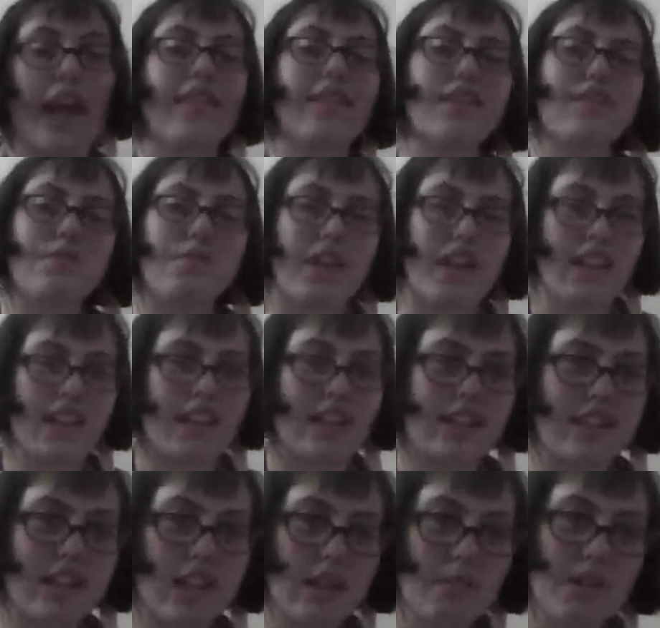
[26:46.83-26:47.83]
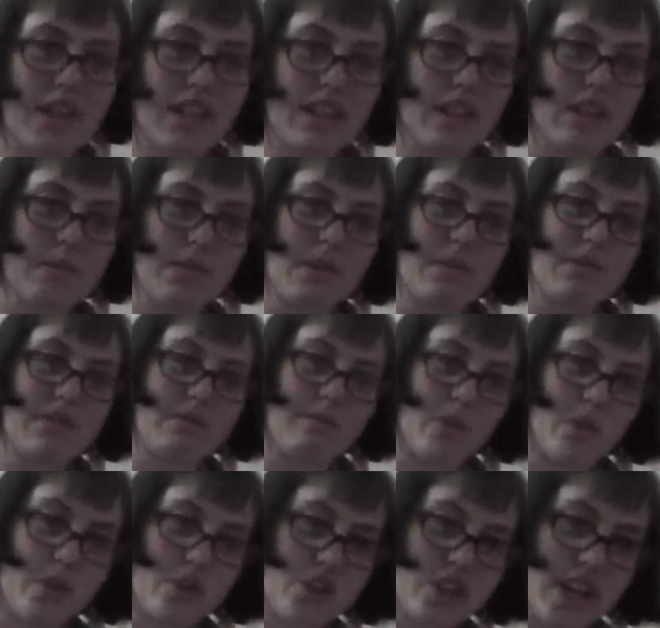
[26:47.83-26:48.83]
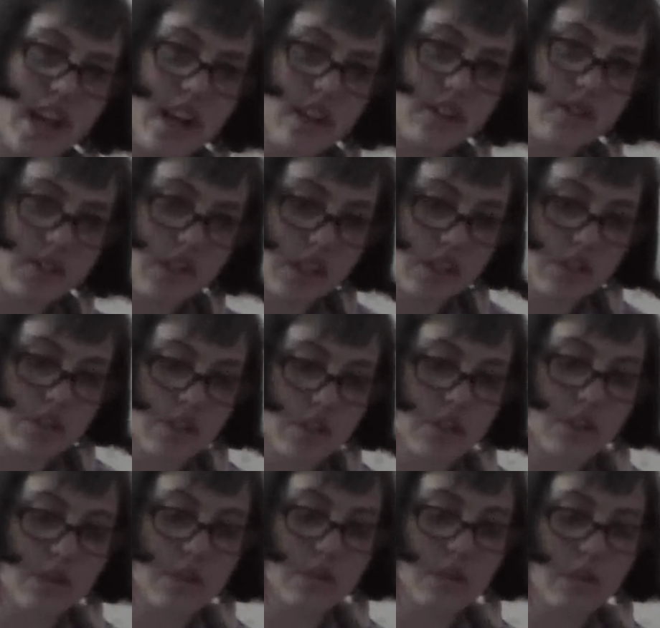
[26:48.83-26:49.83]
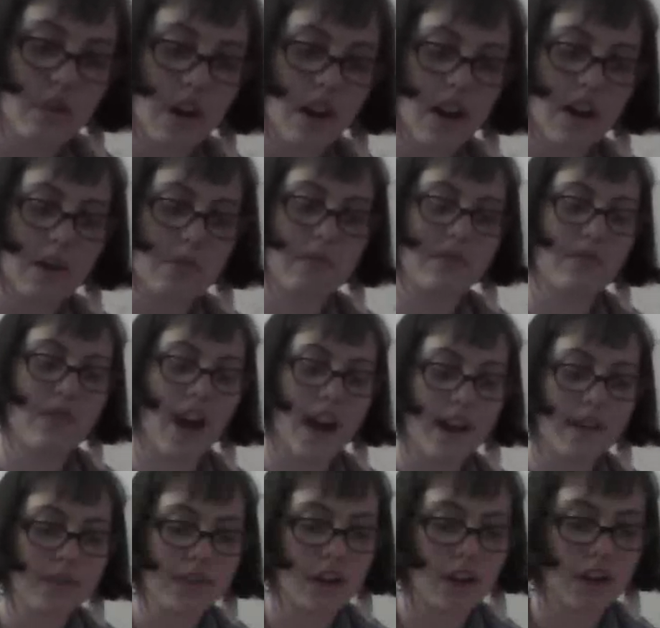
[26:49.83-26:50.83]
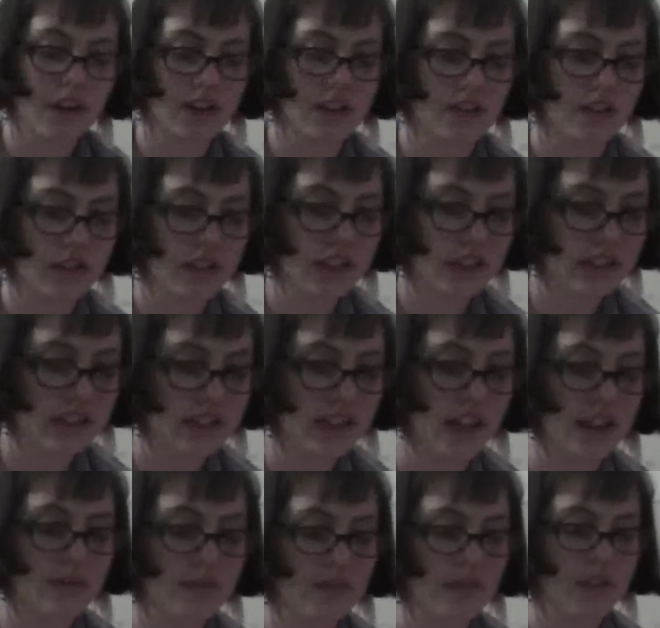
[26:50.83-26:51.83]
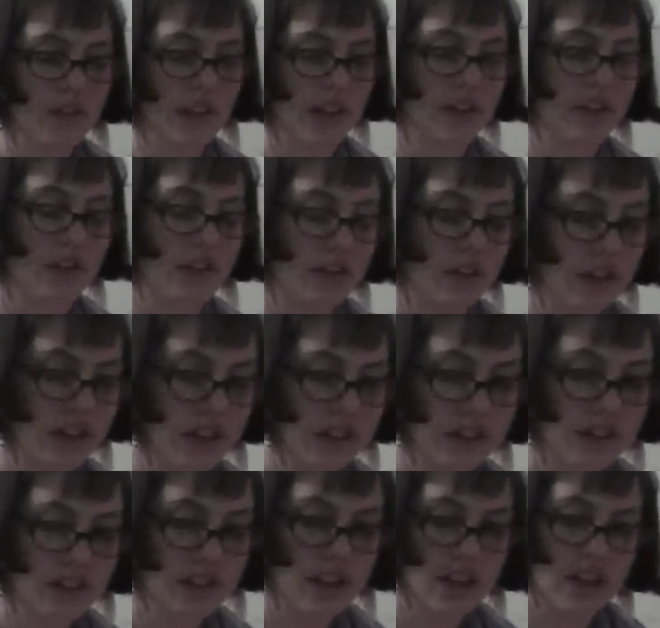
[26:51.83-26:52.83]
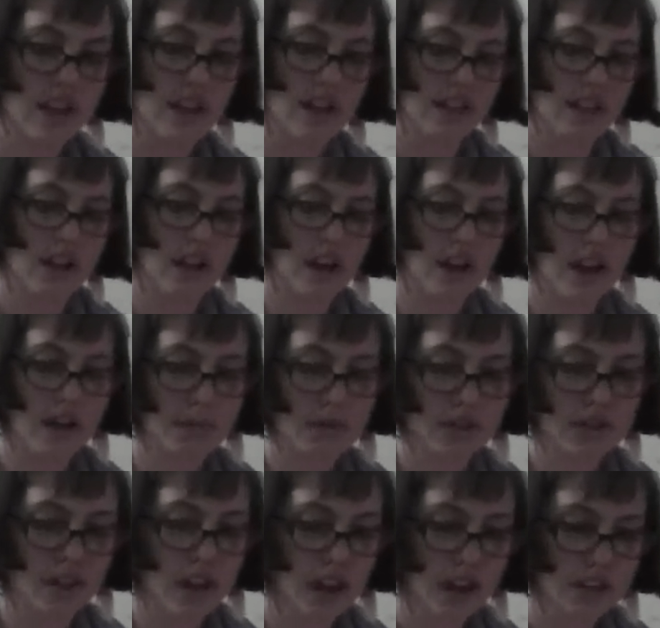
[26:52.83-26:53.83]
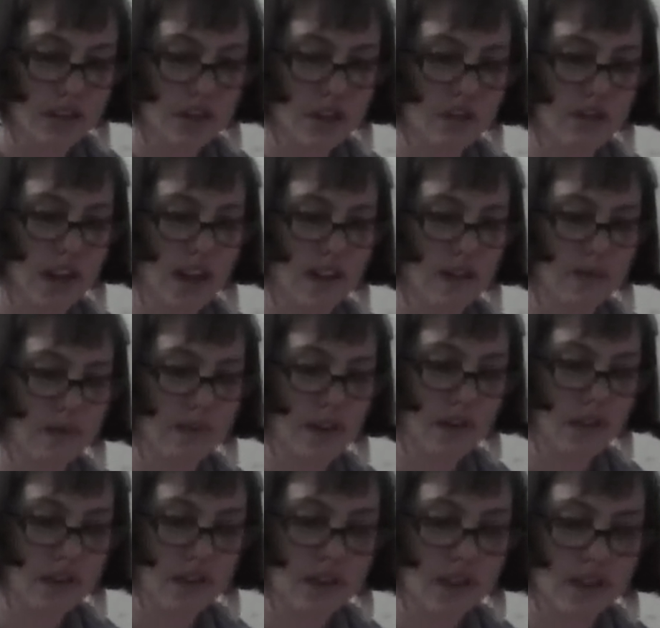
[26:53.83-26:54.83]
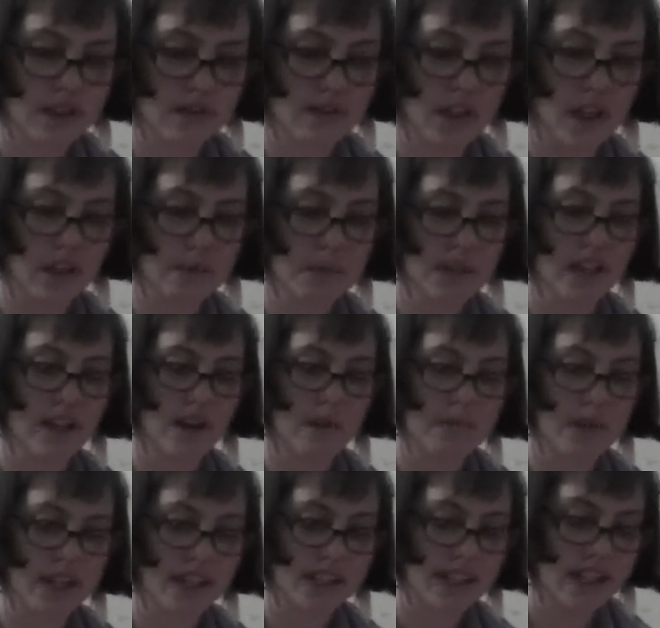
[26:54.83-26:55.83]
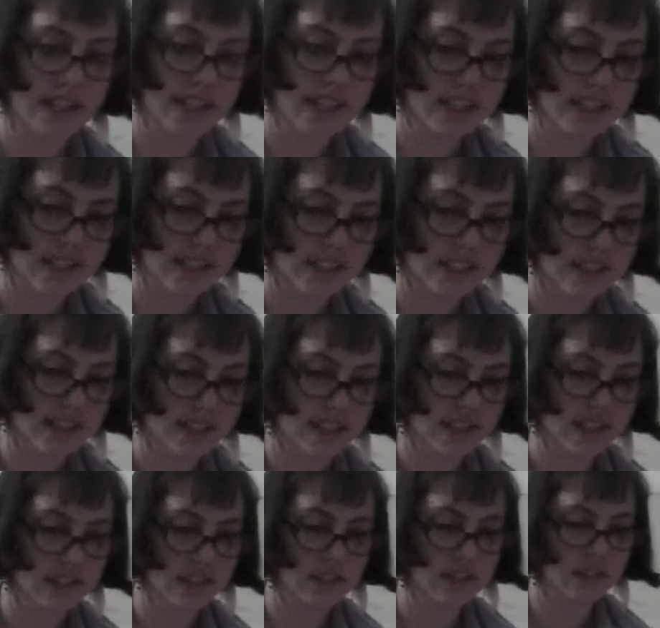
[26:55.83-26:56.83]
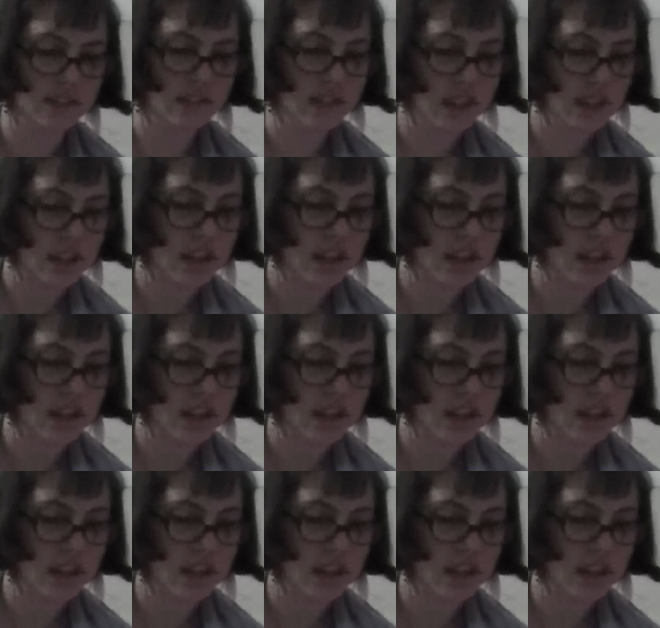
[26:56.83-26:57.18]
And this one I think is going to be a little bit more challenging too. 5s are alert, insightful, and curious. They are able to concentrate and focus on developing complex ideas and skills.